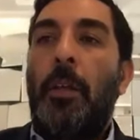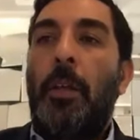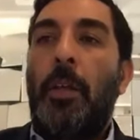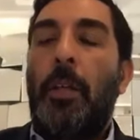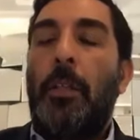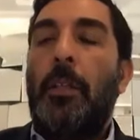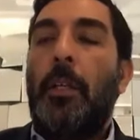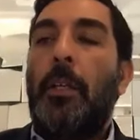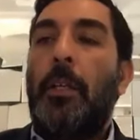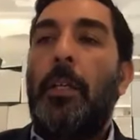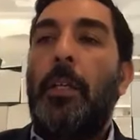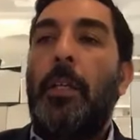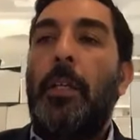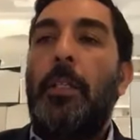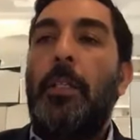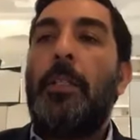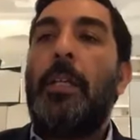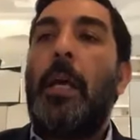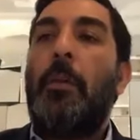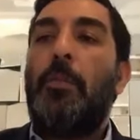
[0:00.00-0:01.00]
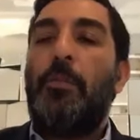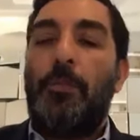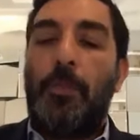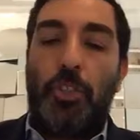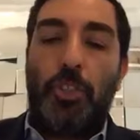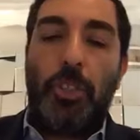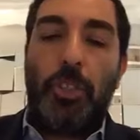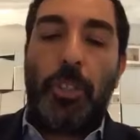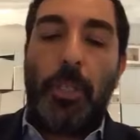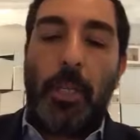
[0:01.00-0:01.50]
in the in the time of
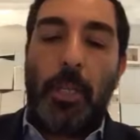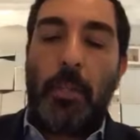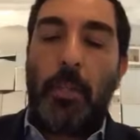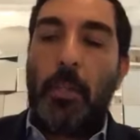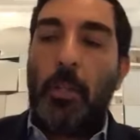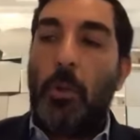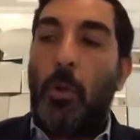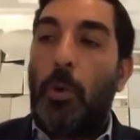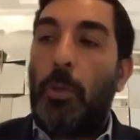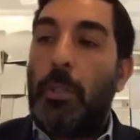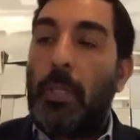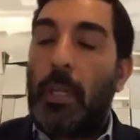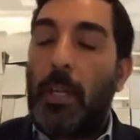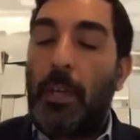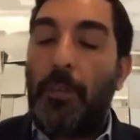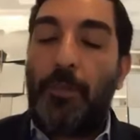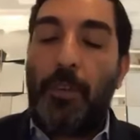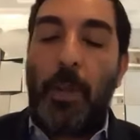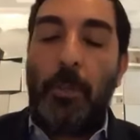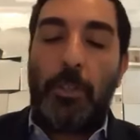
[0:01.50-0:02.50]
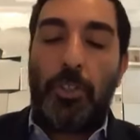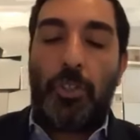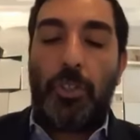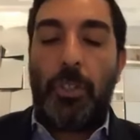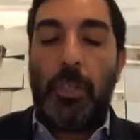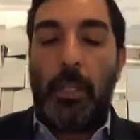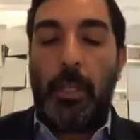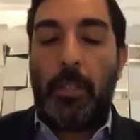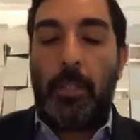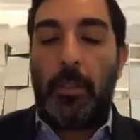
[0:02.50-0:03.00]
Mashiach or in the Chavle
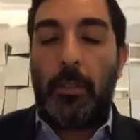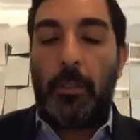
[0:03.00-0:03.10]
Mashiach.